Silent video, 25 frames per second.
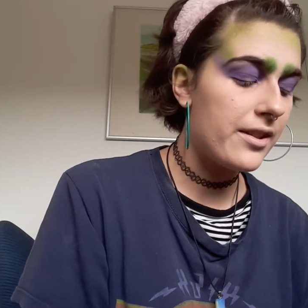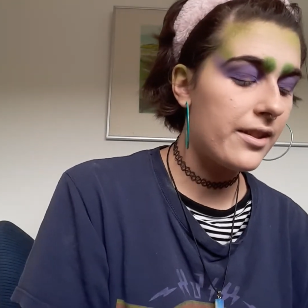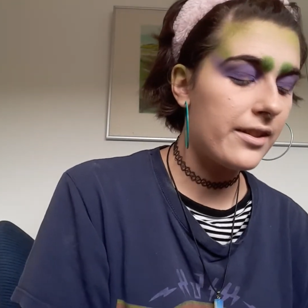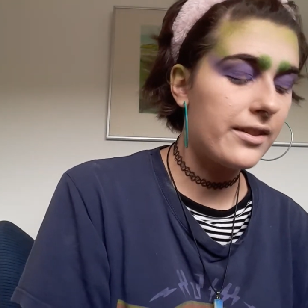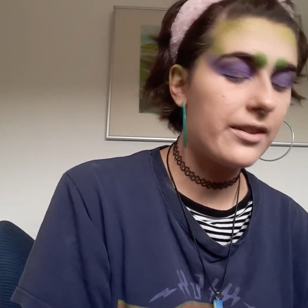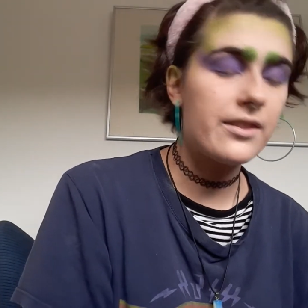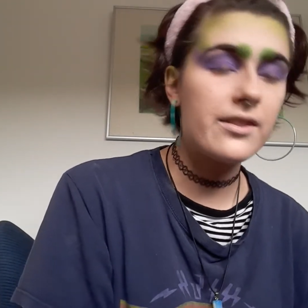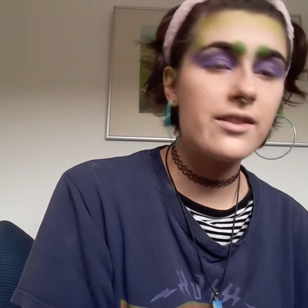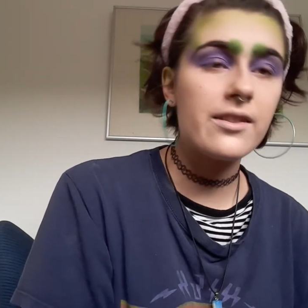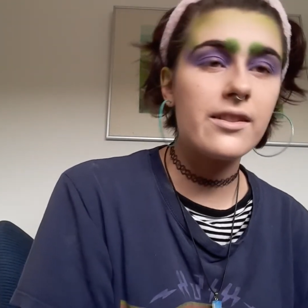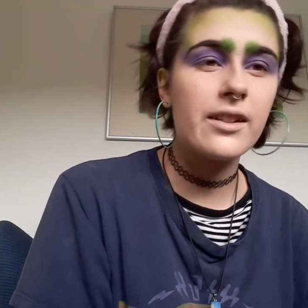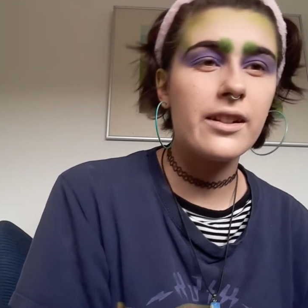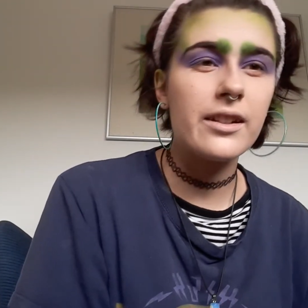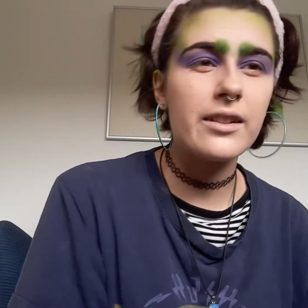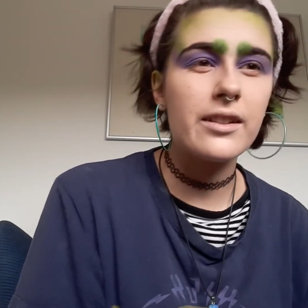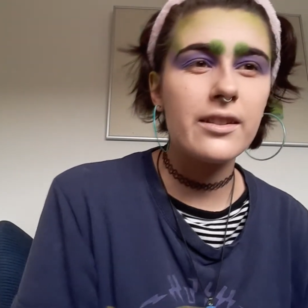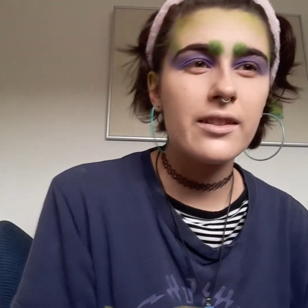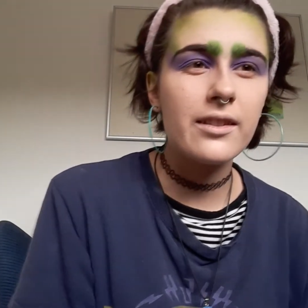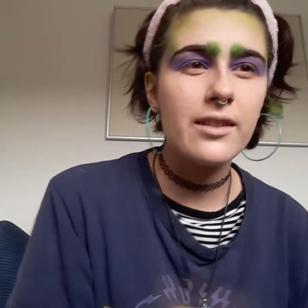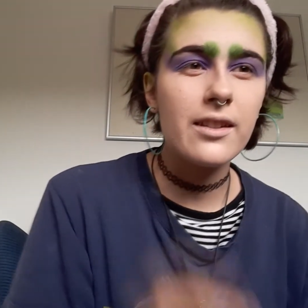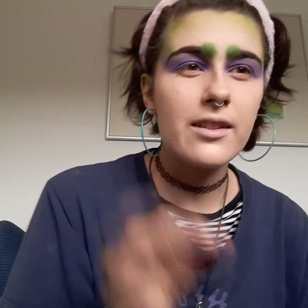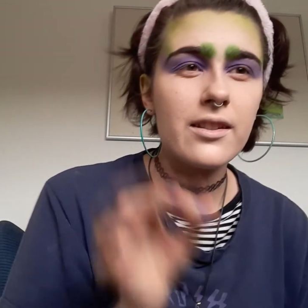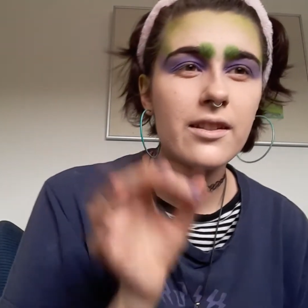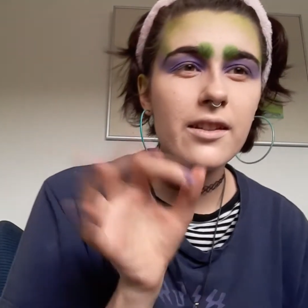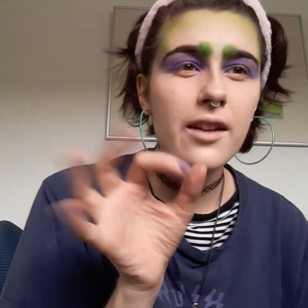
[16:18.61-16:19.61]
and it's got
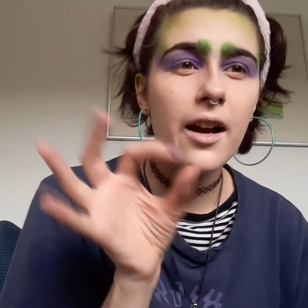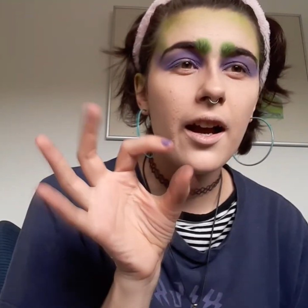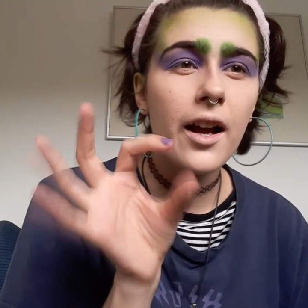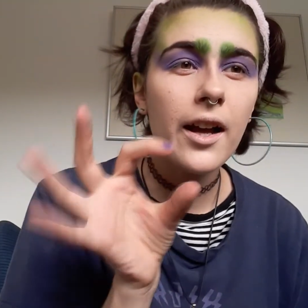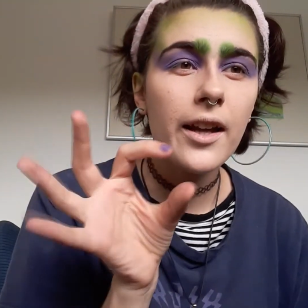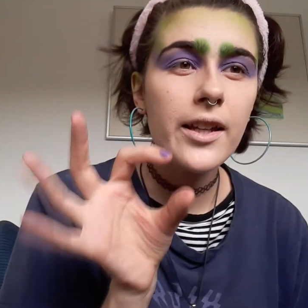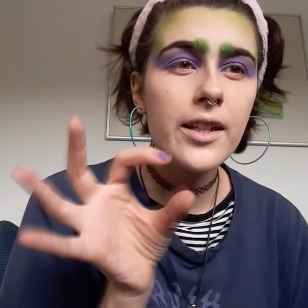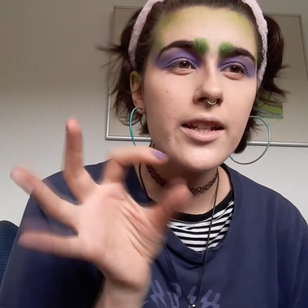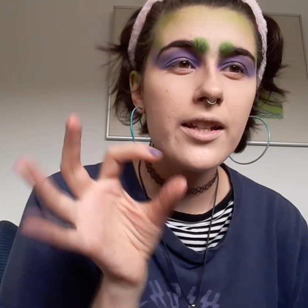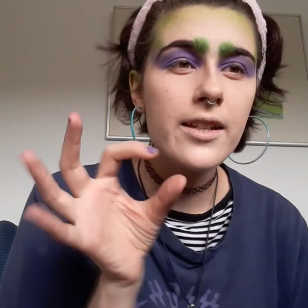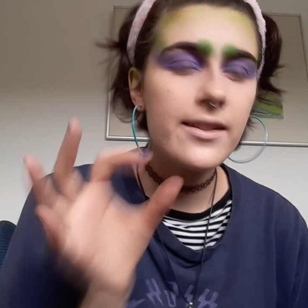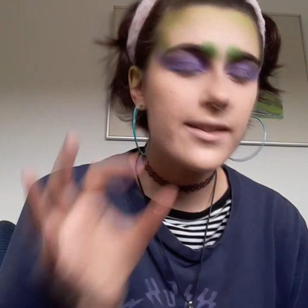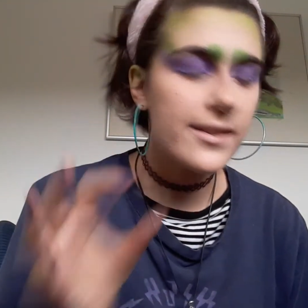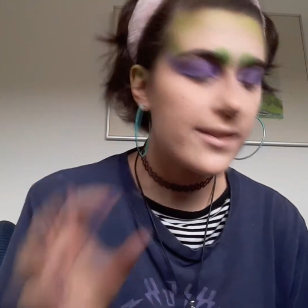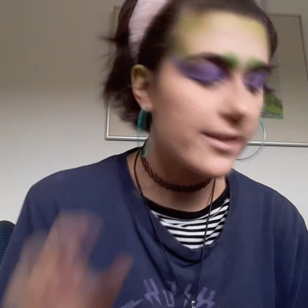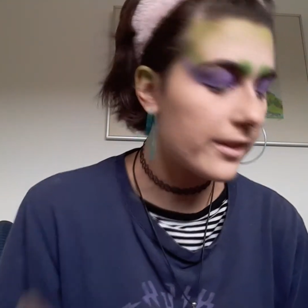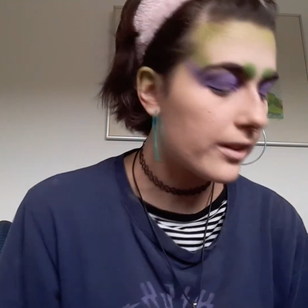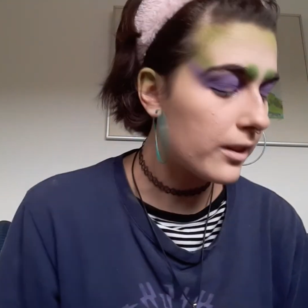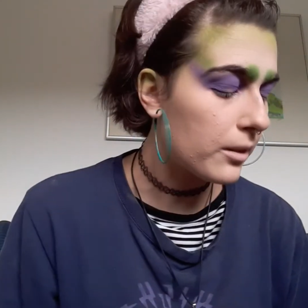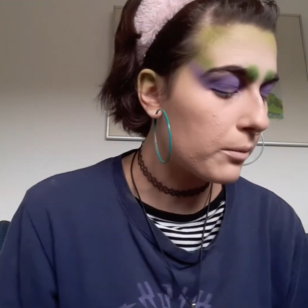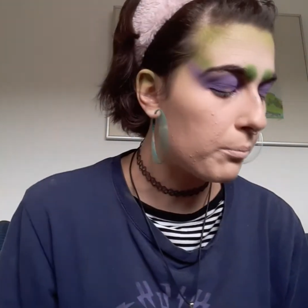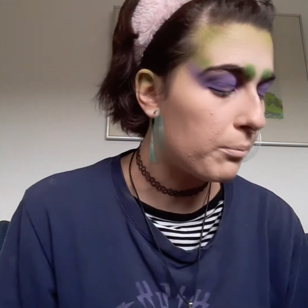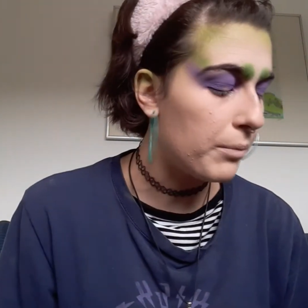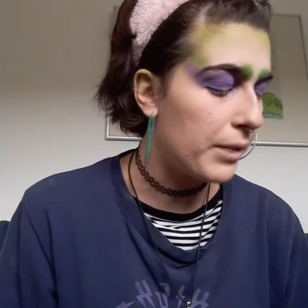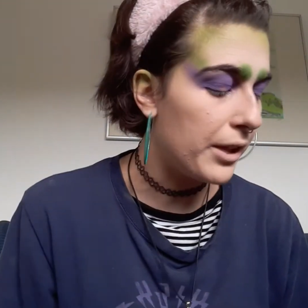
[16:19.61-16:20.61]
the tiniest
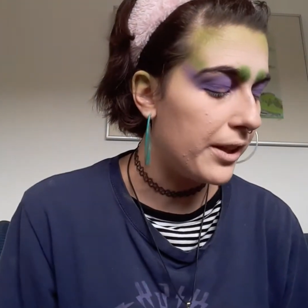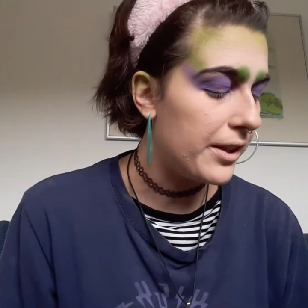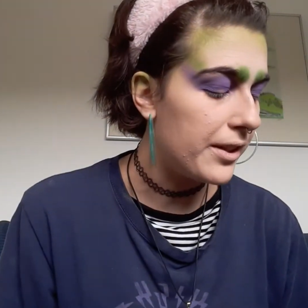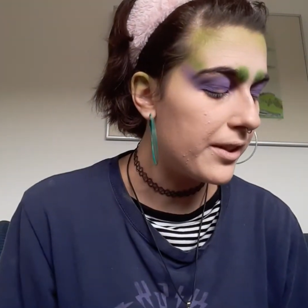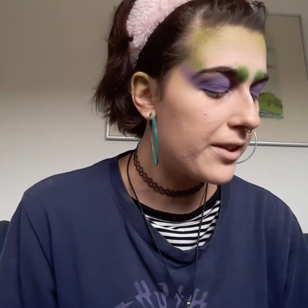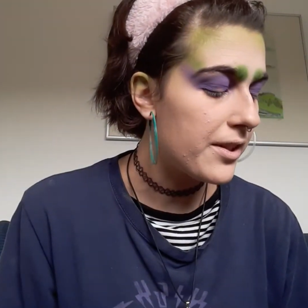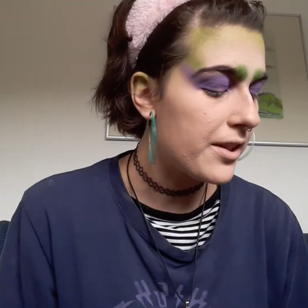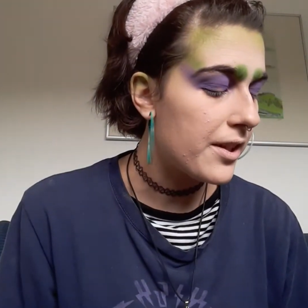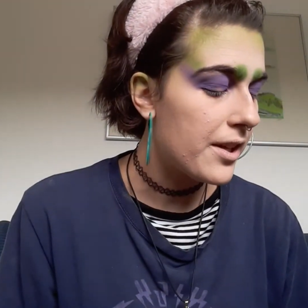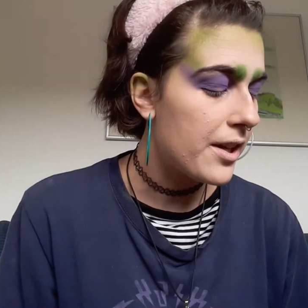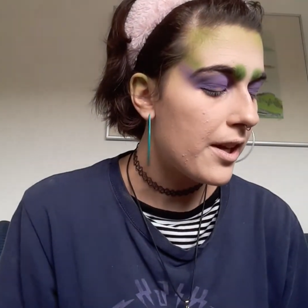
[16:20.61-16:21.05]
little bit